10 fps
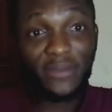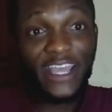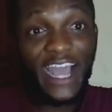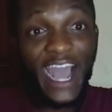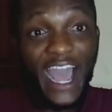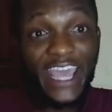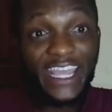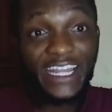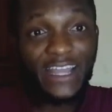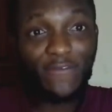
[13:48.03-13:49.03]
a high
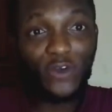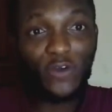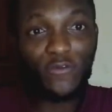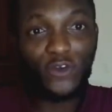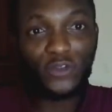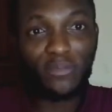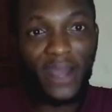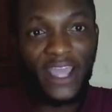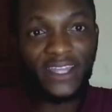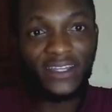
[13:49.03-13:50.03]
level of vote
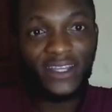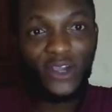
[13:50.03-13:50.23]
buying.